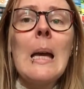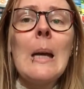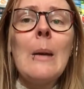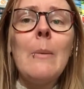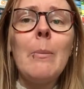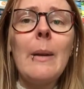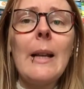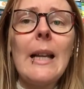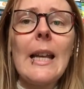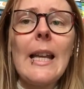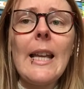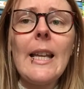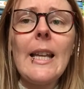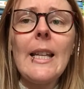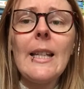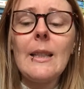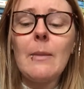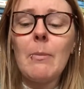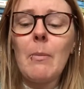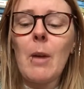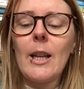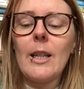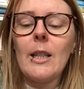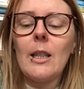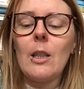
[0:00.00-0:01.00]
"Please,
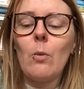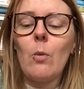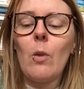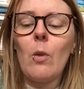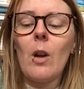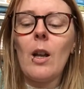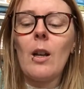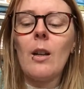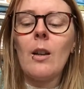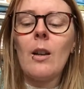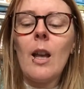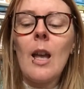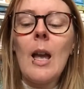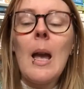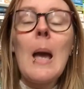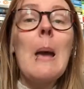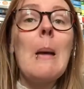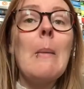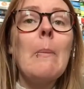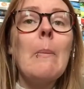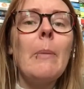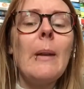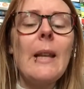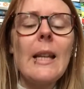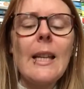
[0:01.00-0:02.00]
mighty one,
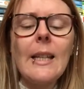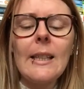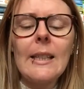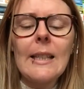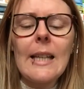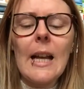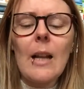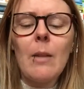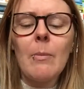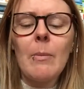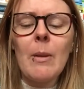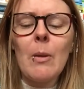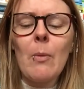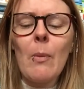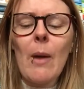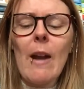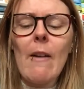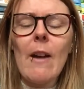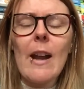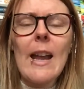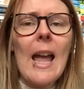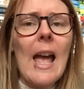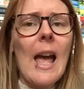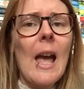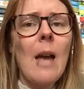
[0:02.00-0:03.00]
please tell me where
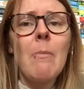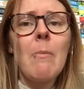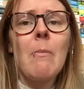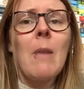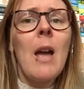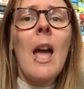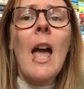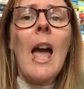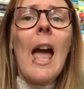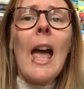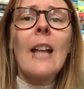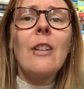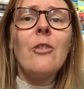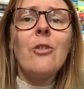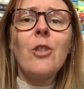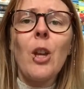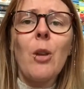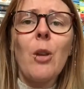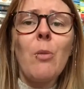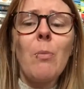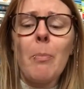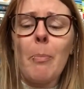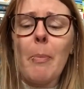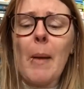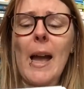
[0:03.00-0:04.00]
I am and
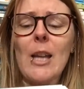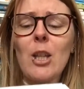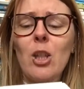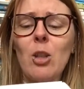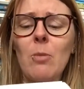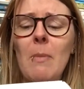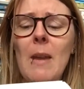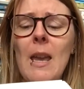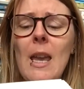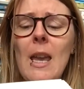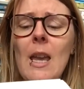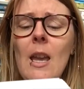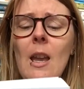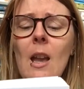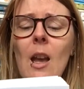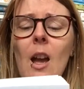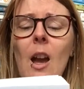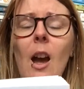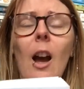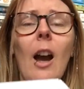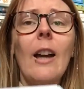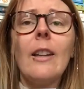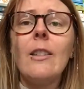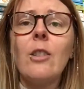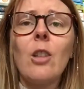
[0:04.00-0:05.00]
don't bash me.
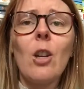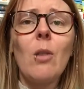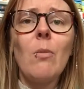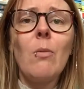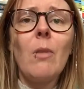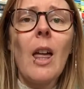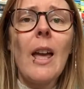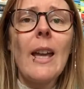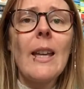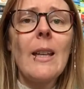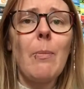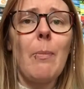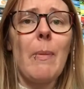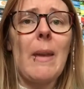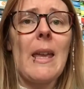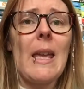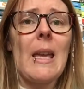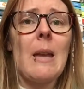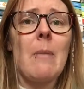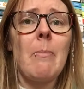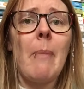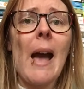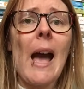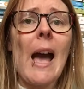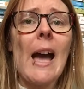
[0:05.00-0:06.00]
I don't like
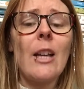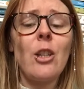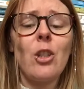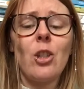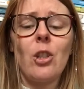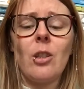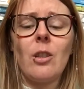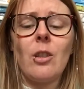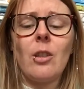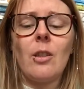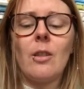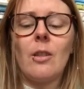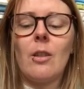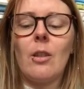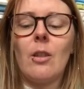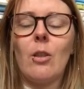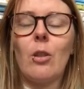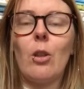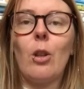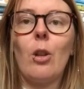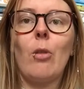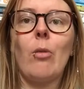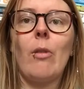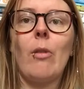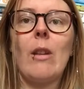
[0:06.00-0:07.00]
being bashed,"
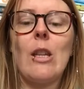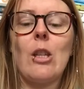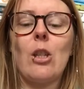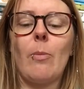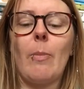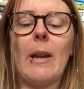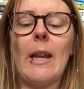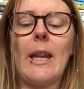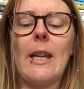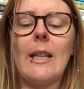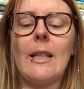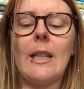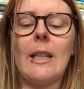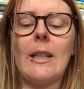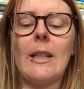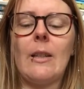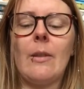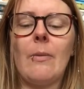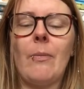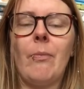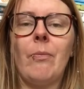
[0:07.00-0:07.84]
the creature pleaded.